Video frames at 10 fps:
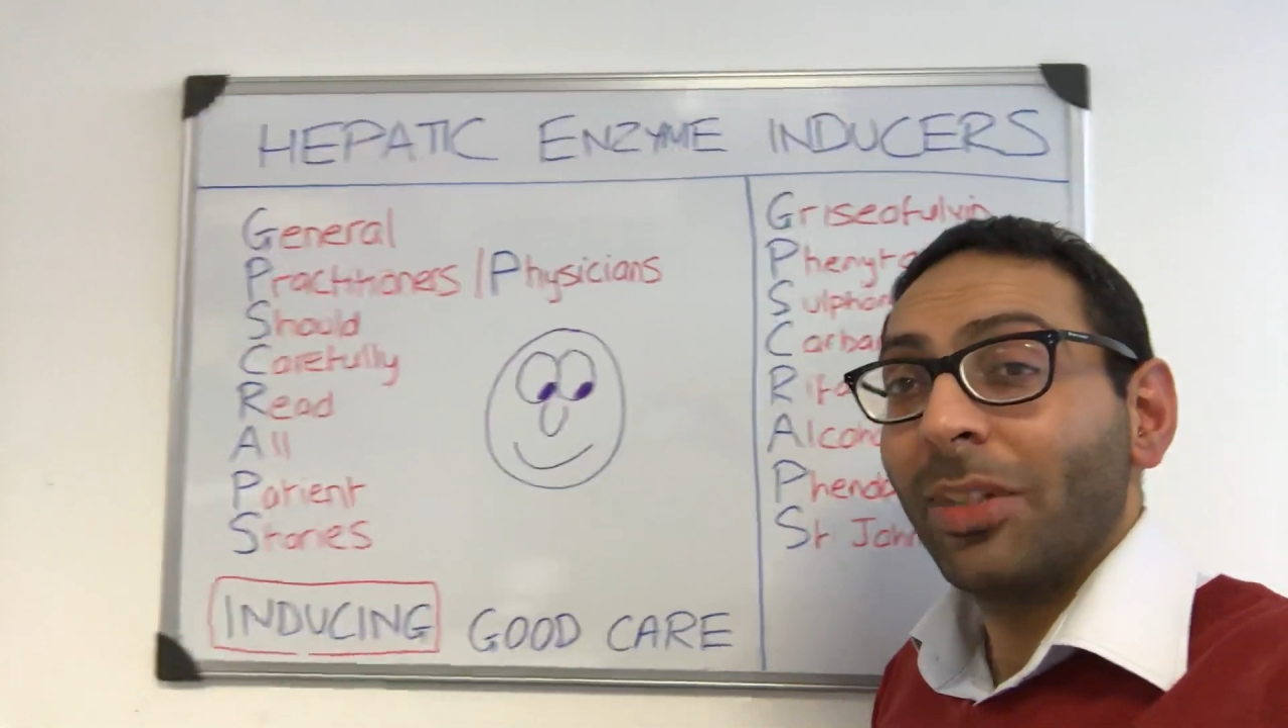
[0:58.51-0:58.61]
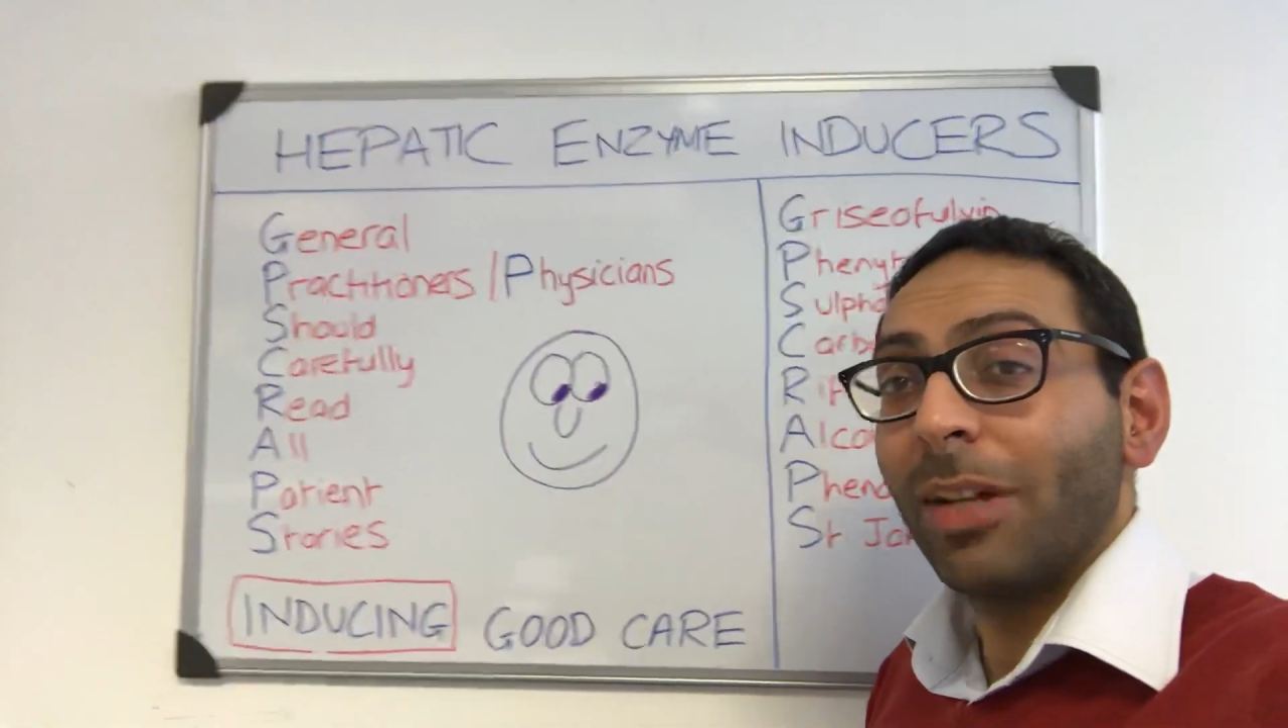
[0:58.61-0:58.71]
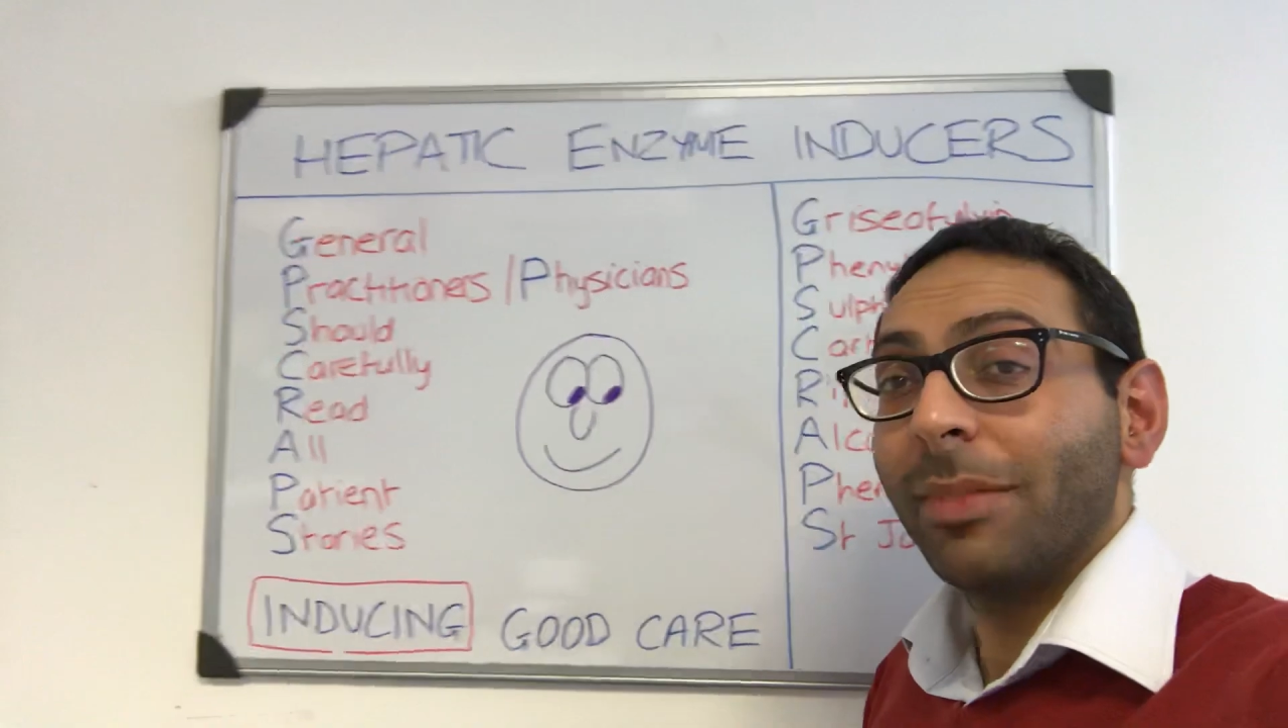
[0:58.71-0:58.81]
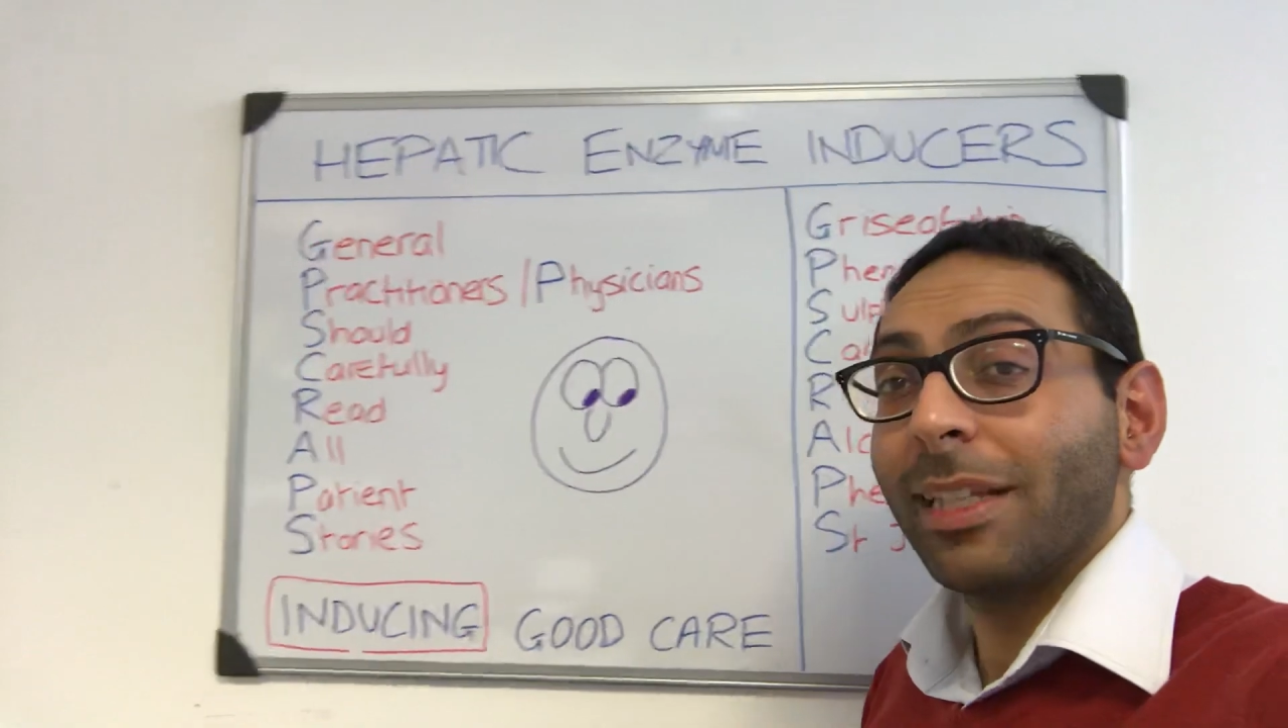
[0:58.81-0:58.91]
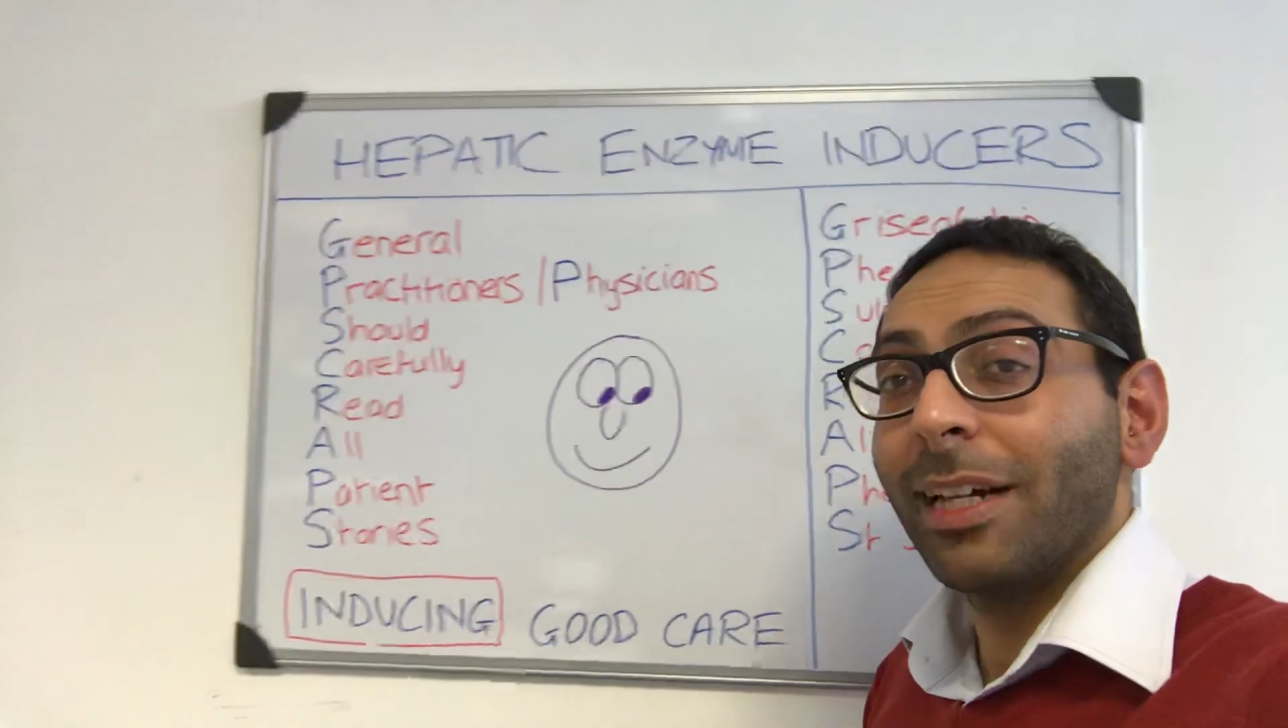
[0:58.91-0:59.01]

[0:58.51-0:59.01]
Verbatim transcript: Hope this